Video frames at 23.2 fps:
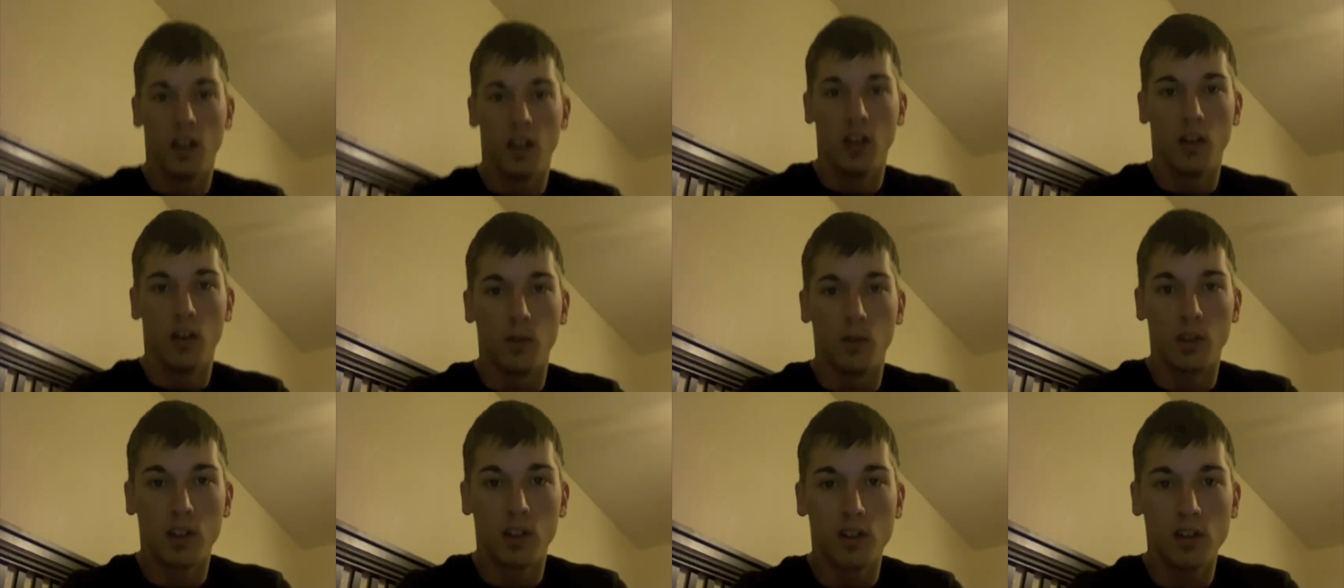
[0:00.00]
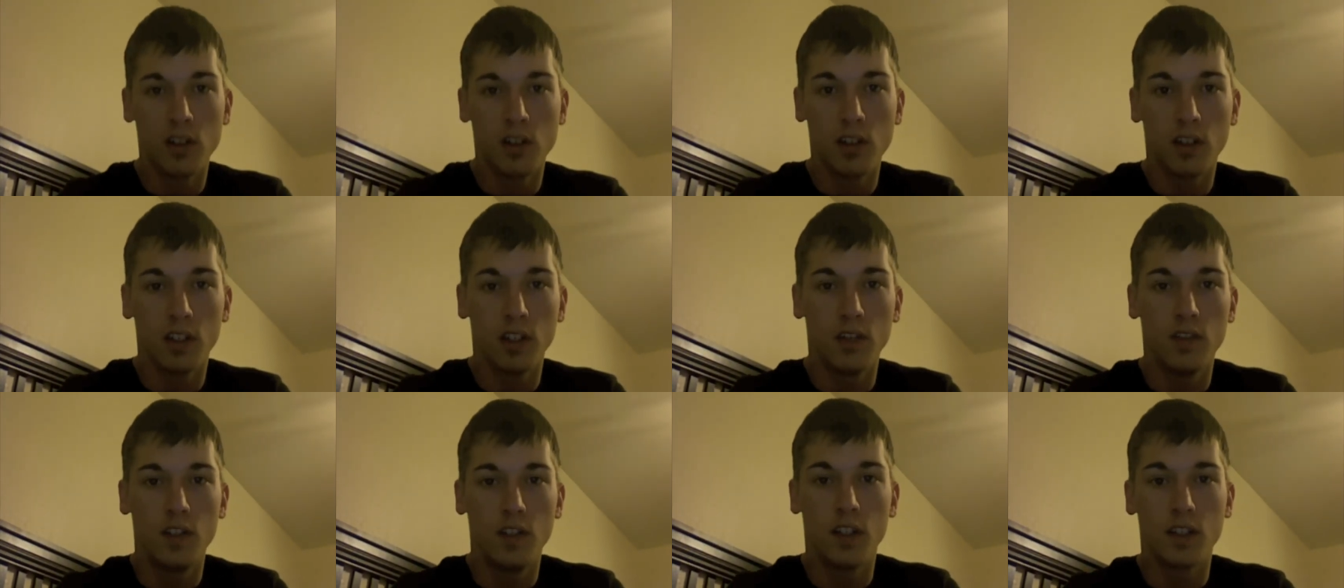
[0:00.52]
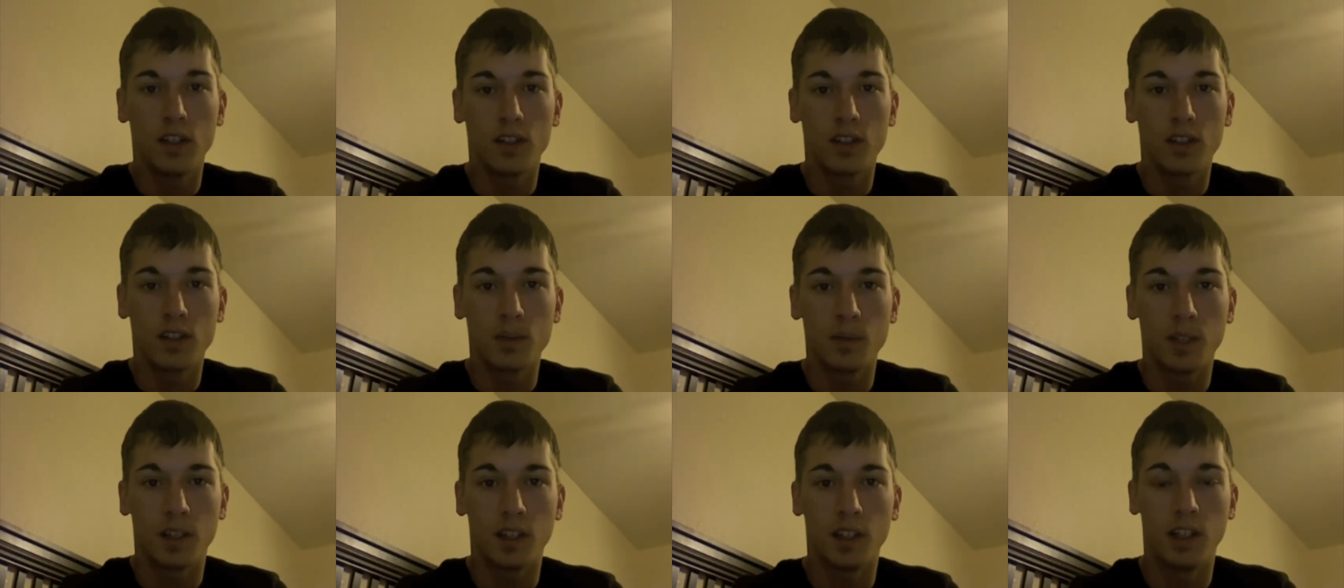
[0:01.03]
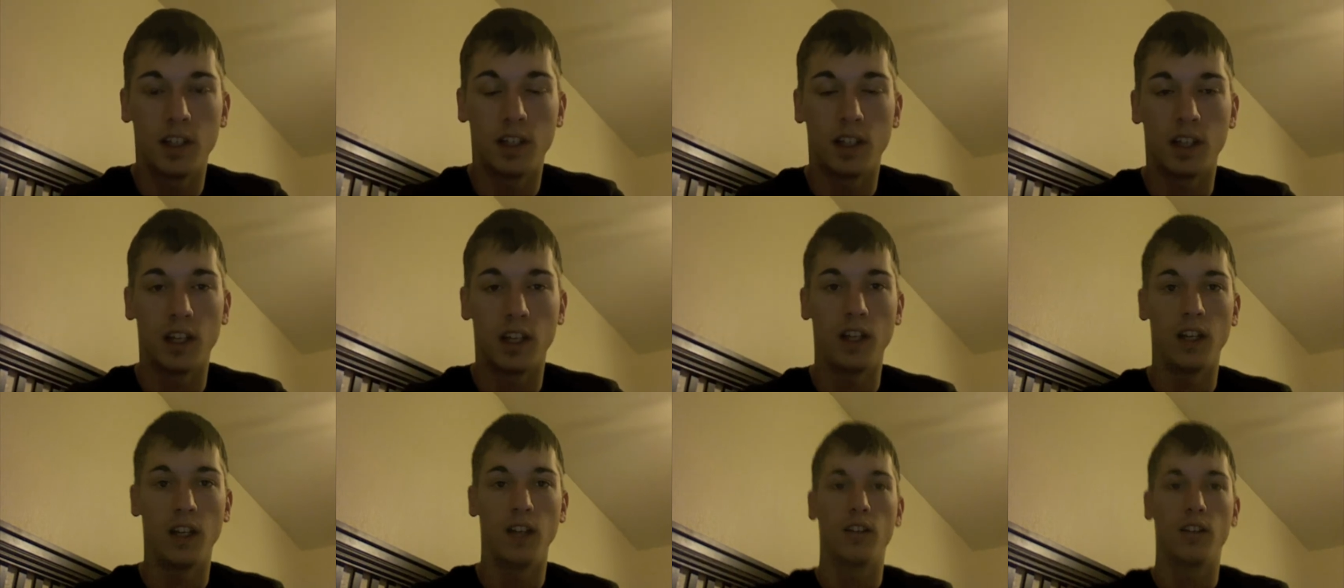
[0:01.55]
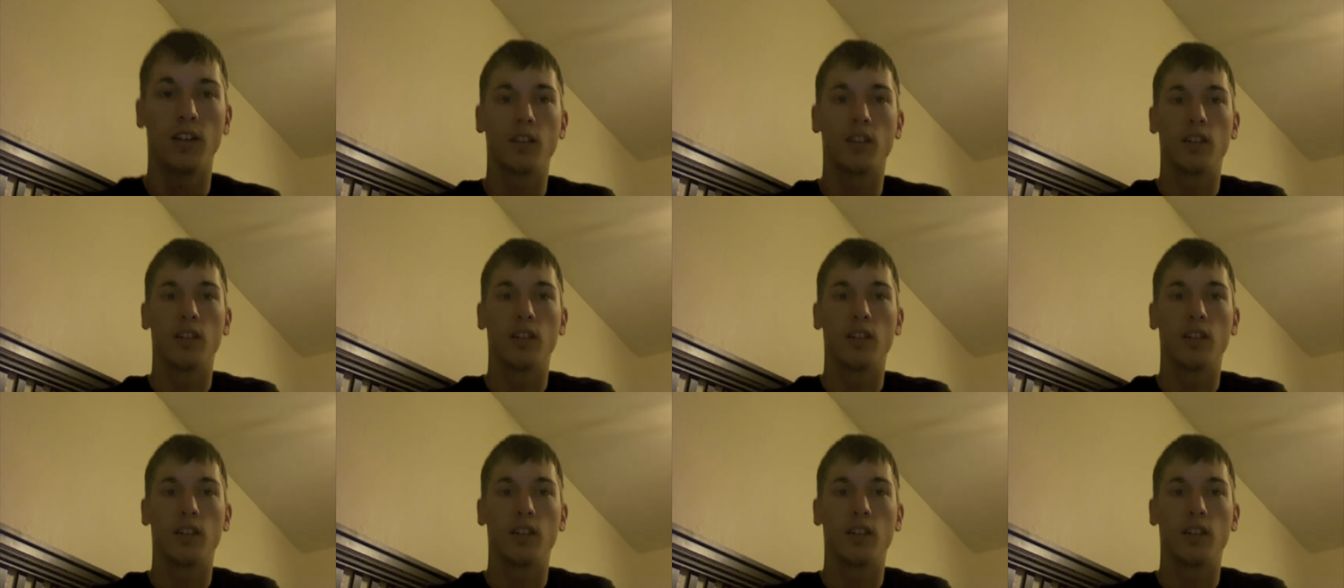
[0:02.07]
When Tony lived in Smithton, he